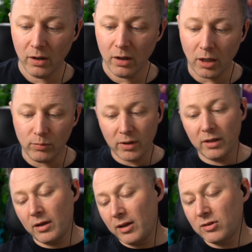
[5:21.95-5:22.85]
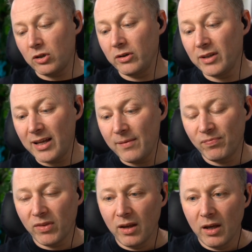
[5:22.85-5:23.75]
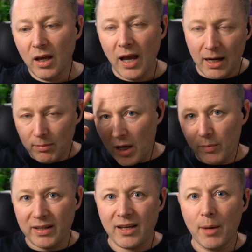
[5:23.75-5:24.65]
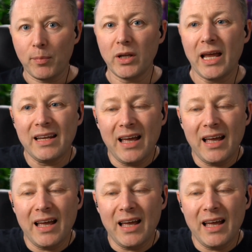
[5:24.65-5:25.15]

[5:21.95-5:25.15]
And we're at it all night and I'm up with a cap on, and,